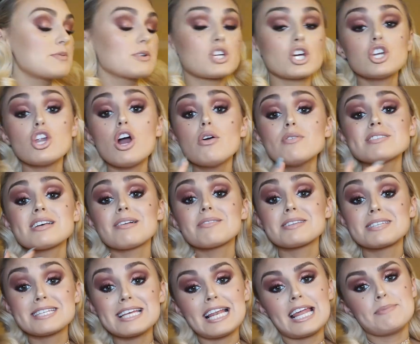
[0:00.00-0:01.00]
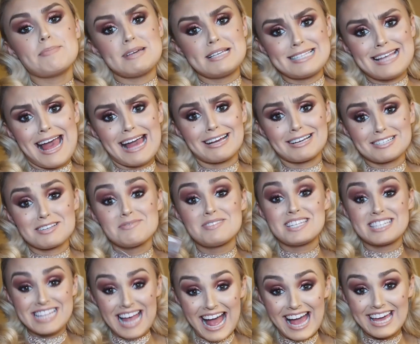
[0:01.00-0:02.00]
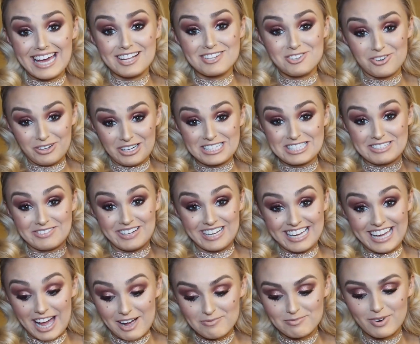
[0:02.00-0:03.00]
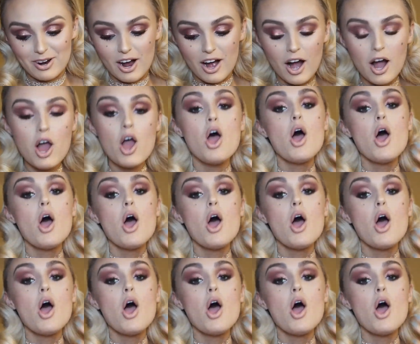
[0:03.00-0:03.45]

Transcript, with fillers: which I know sounds silly me saying because I'm sat here talking to a camera,